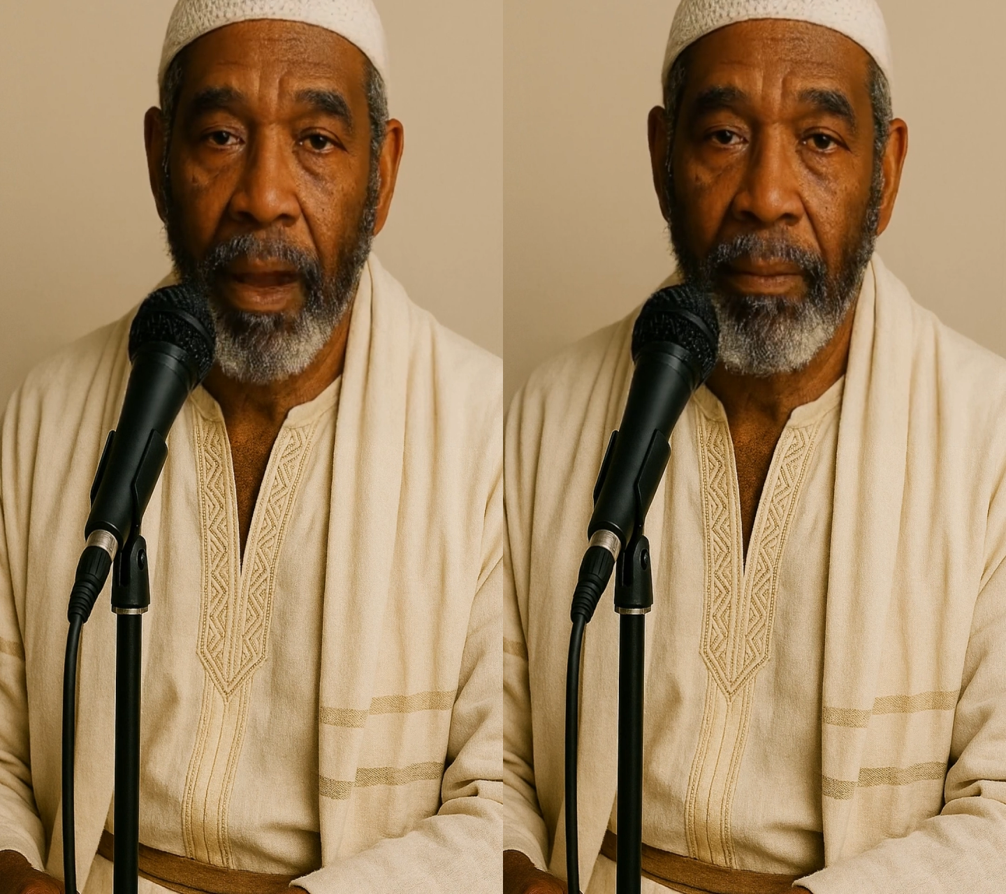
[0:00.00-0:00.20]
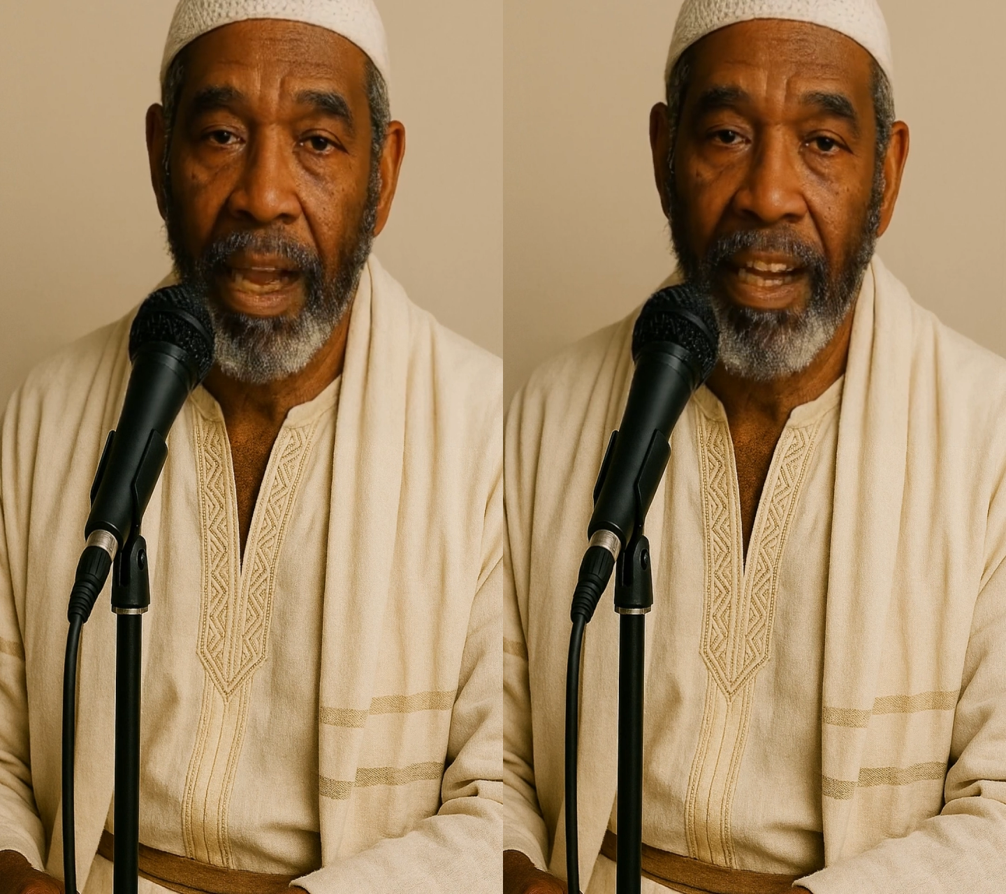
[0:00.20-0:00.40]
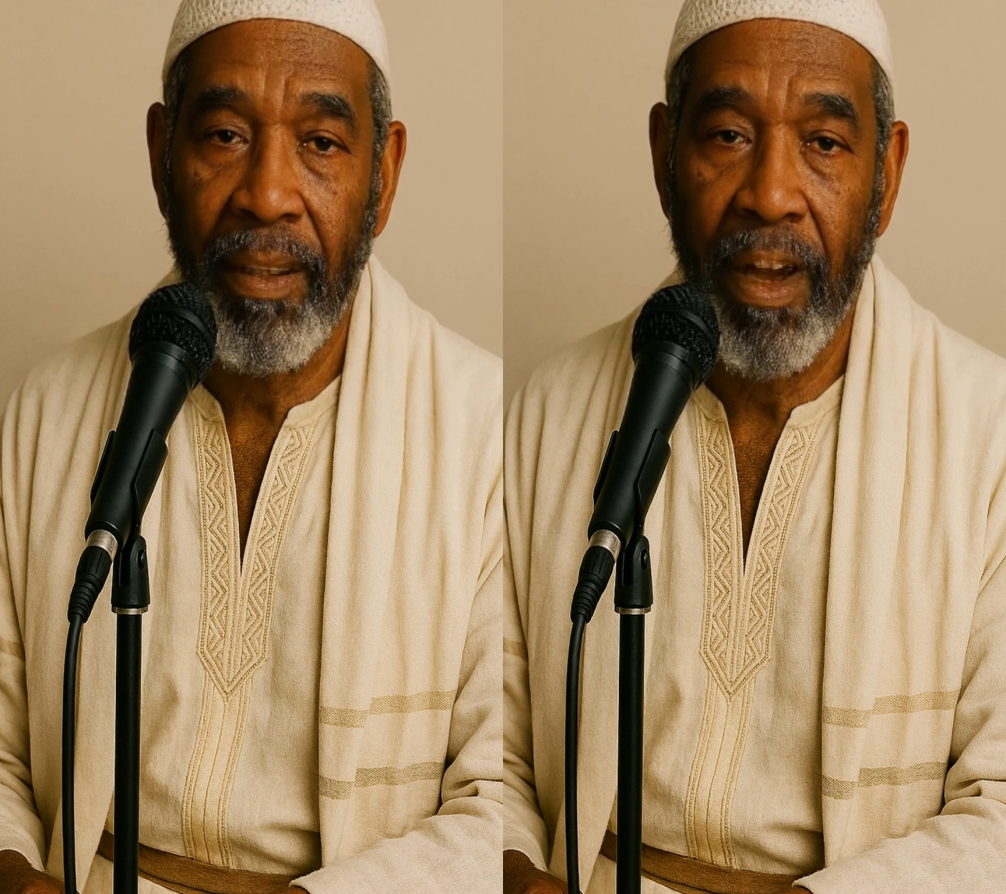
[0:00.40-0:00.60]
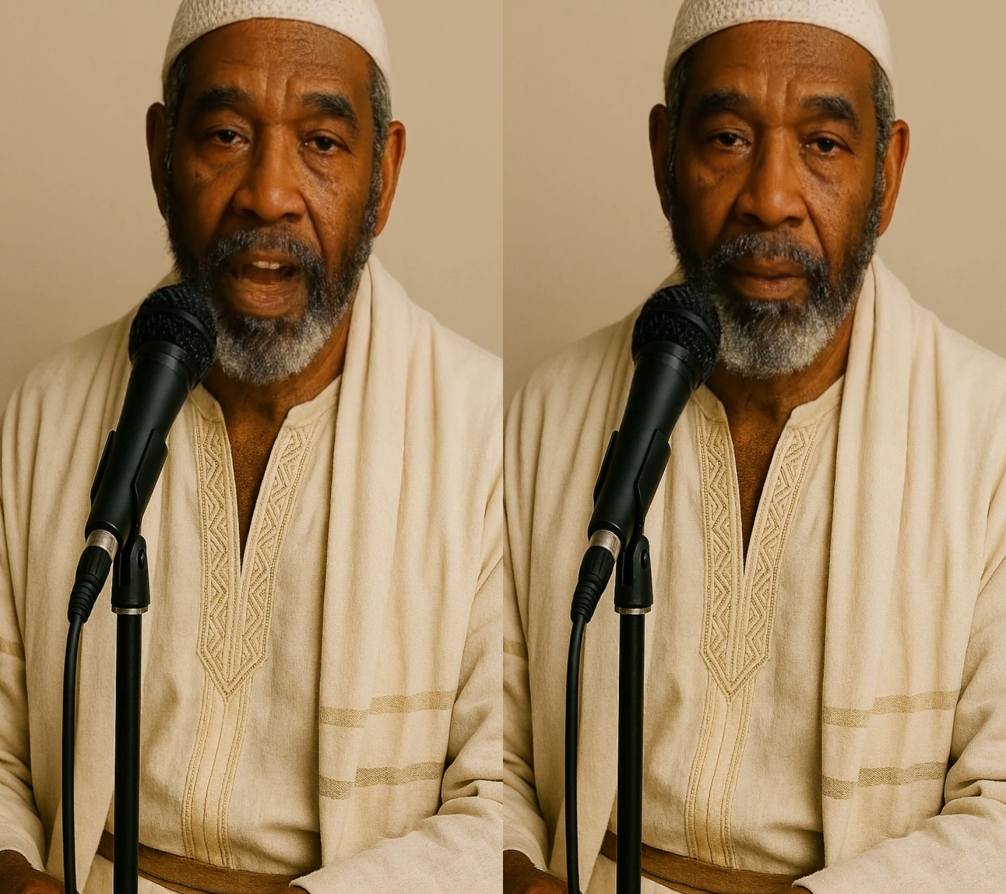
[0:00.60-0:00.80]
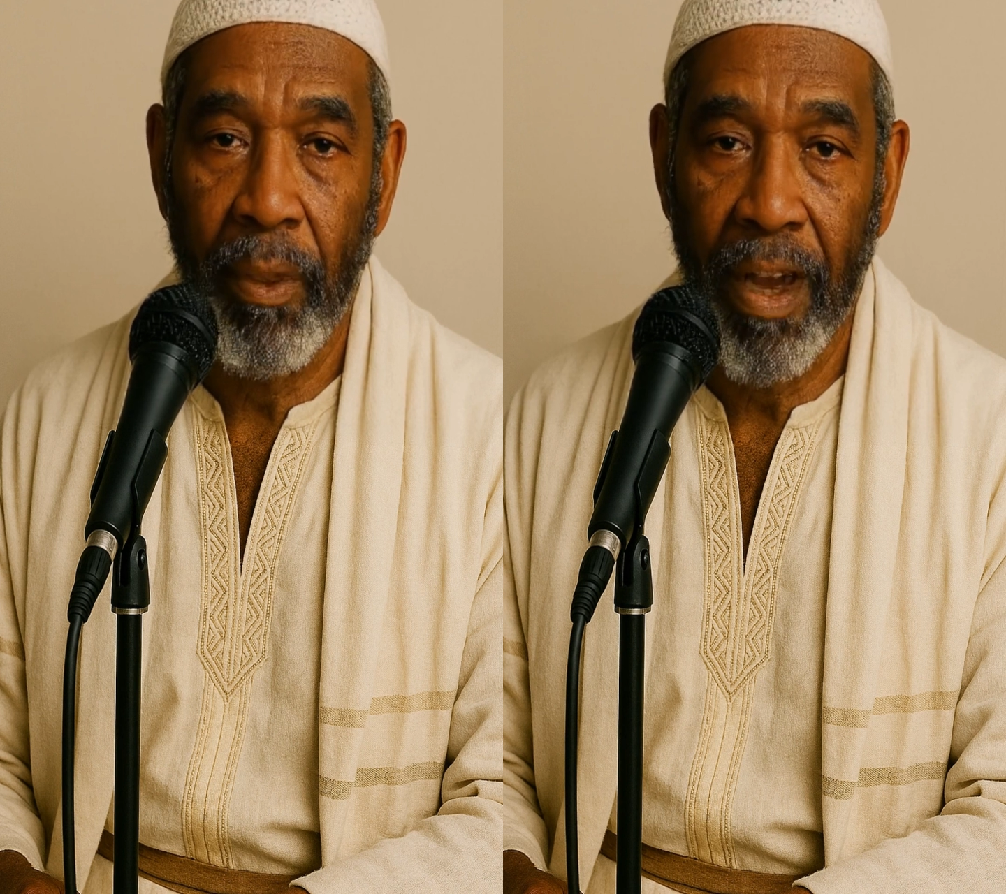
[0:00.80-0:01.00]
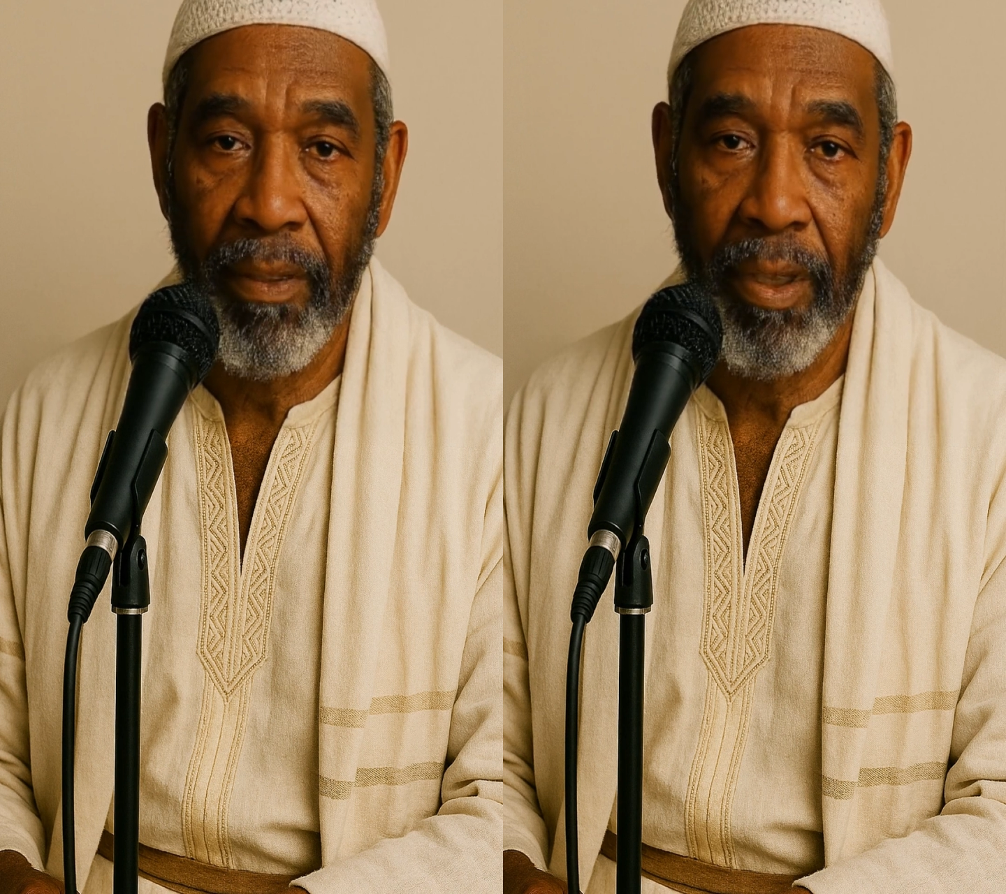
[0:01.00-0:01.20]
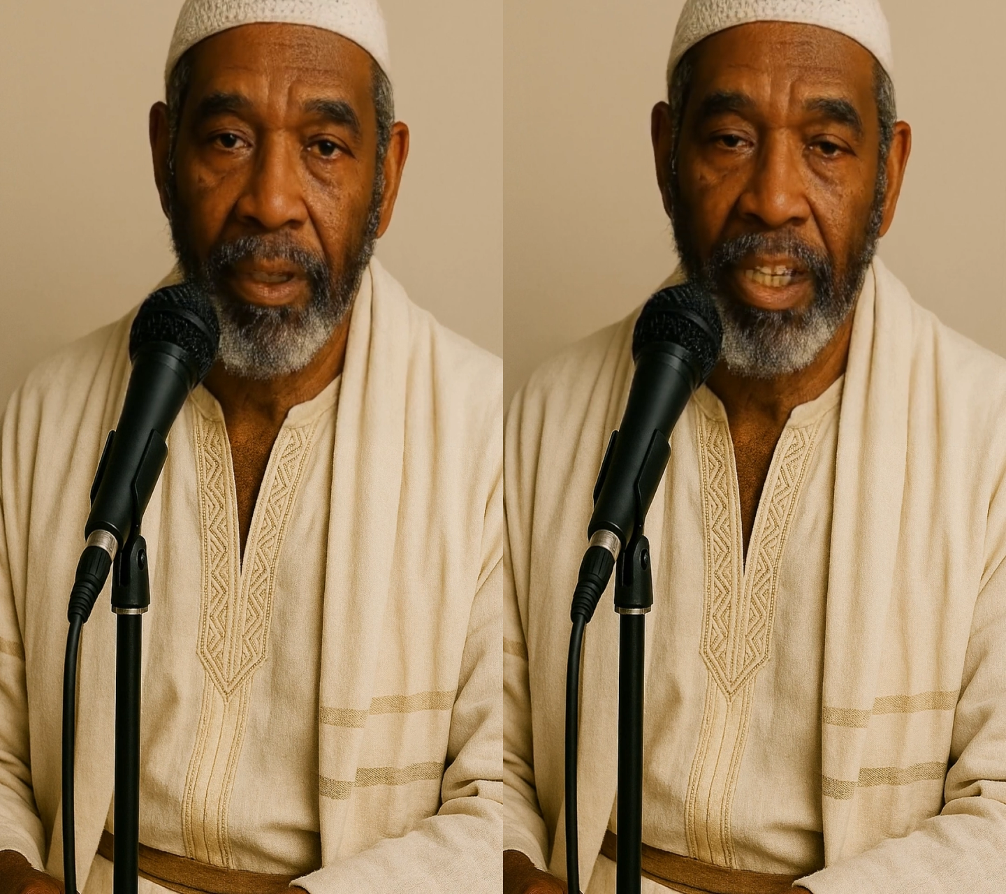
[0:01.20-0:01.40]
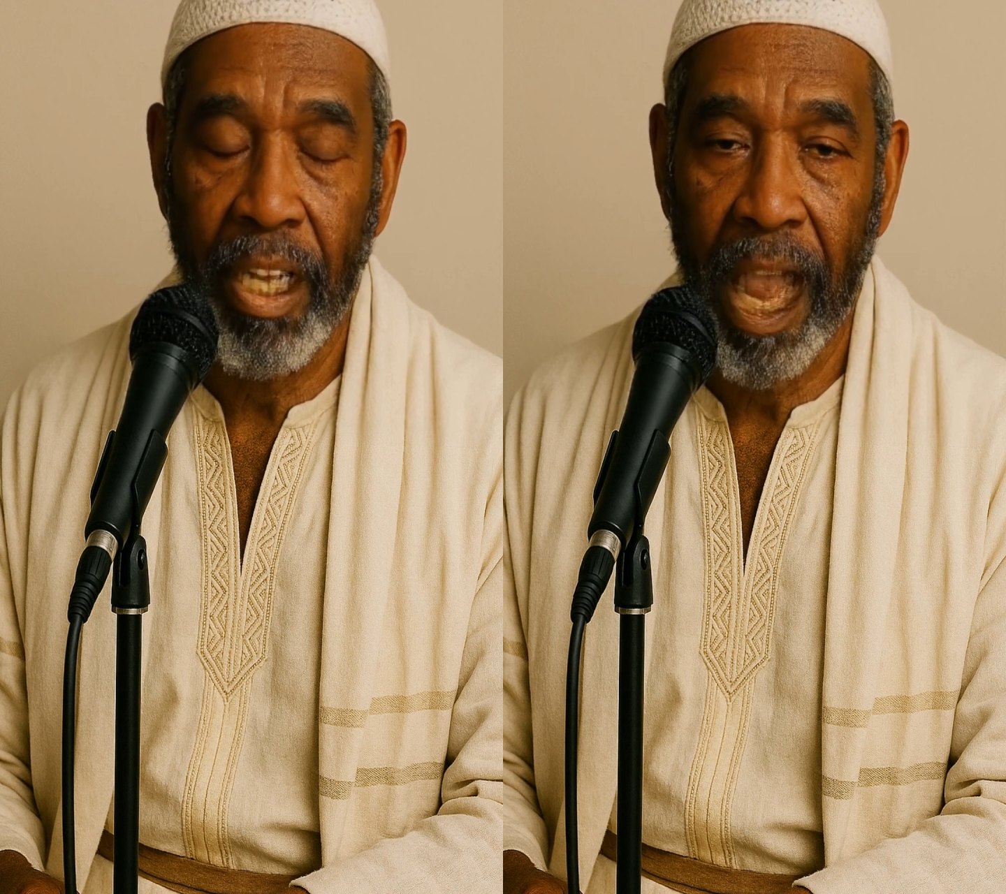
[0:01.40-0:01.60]
many found
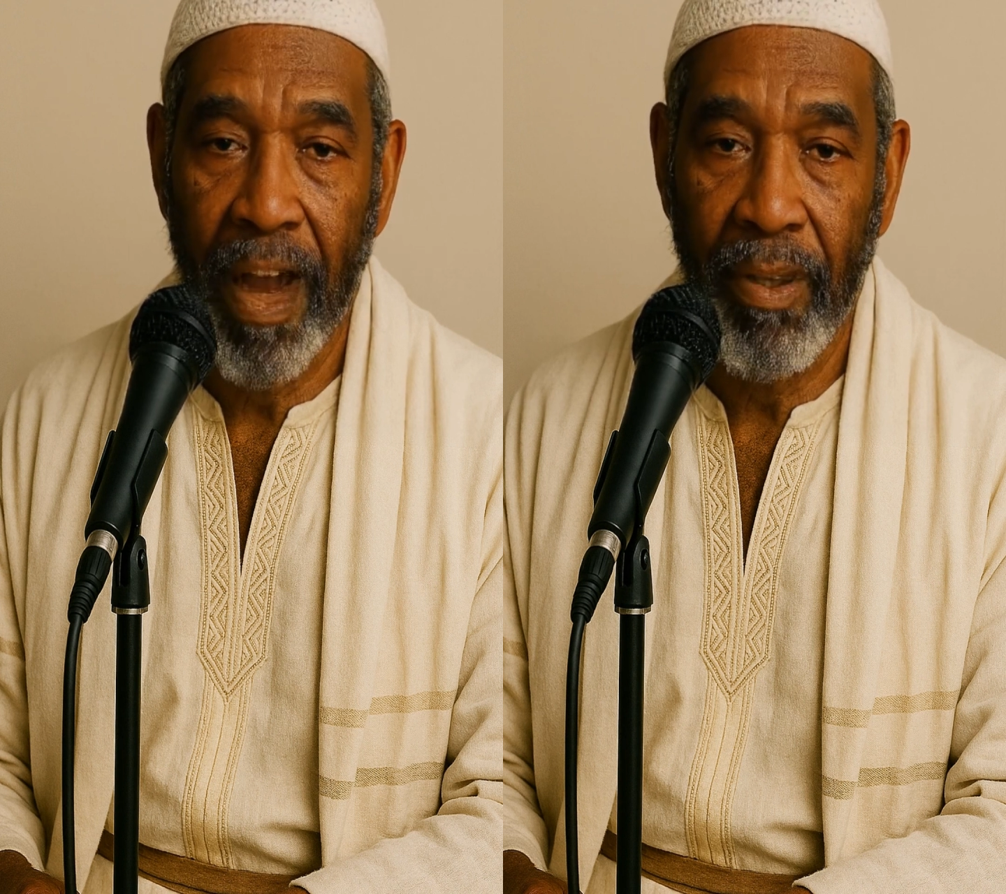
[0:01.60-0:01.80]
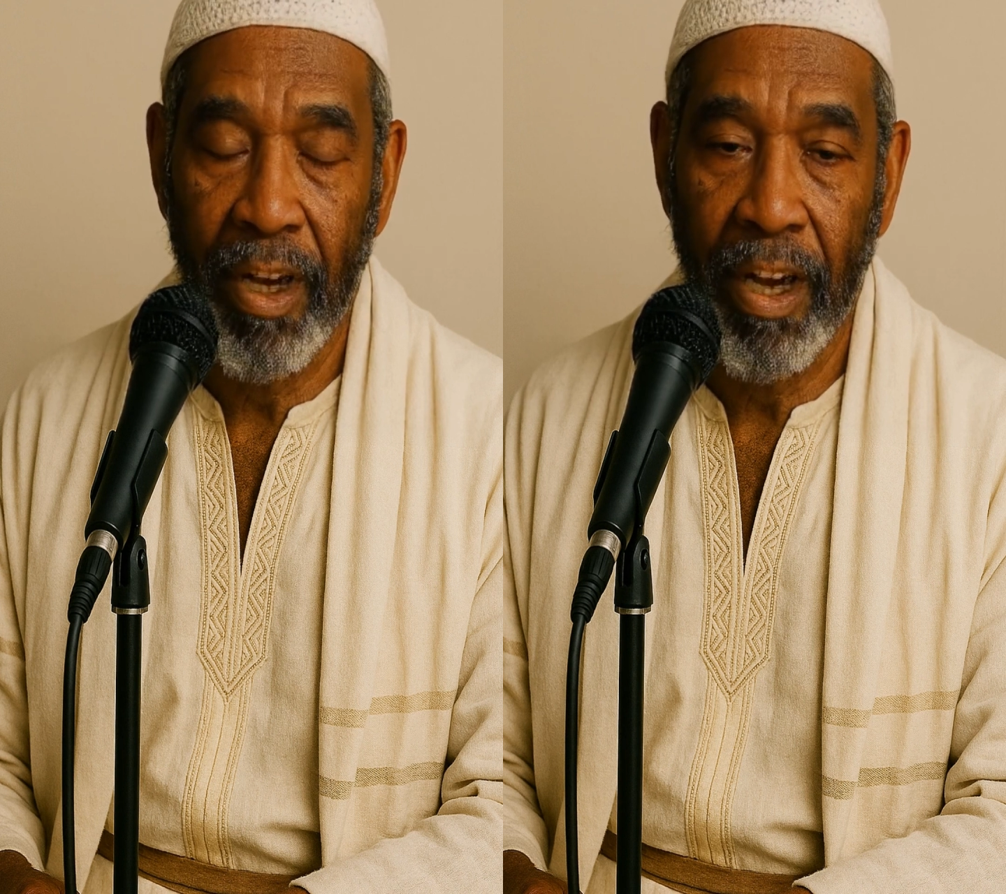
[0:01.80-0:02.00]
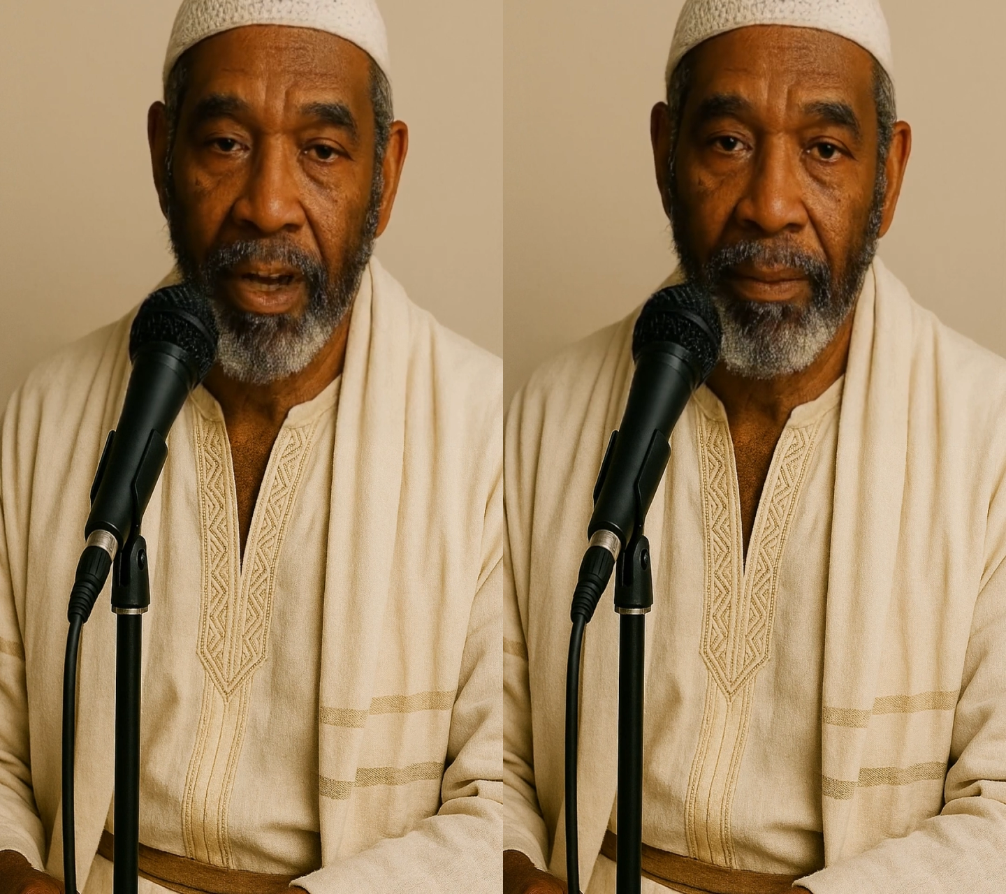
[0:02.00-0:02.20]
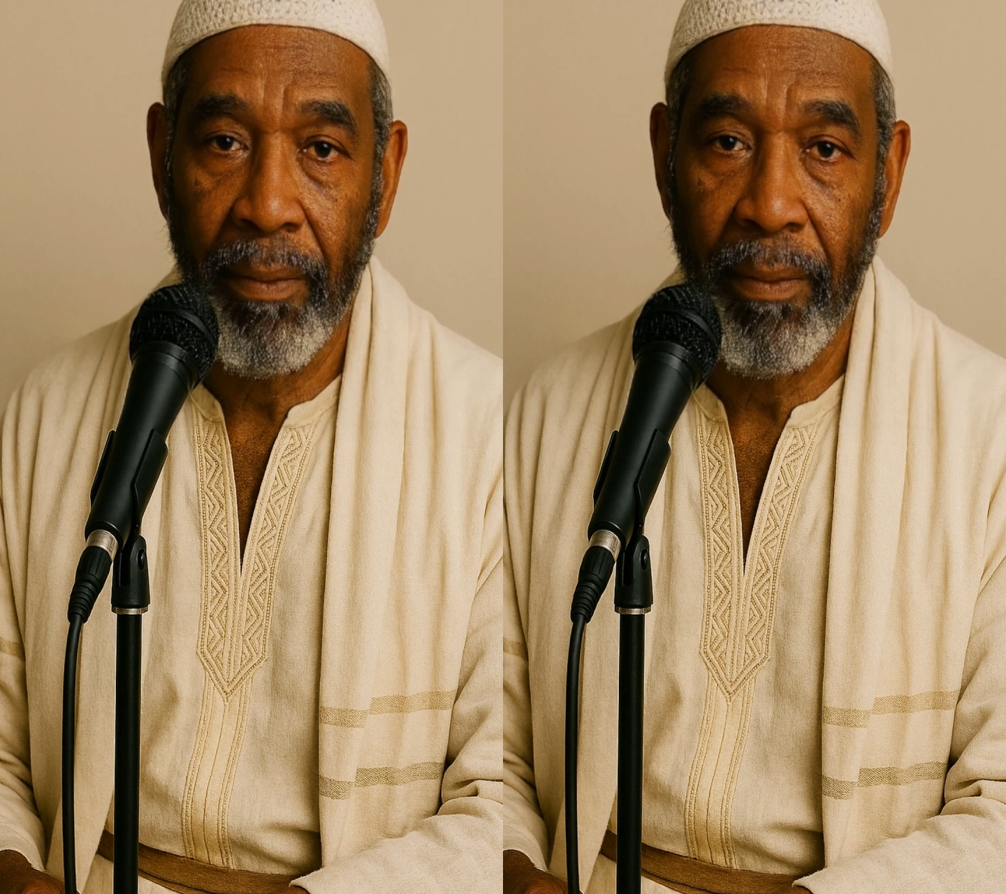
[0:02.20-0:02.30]
refuge in Africa.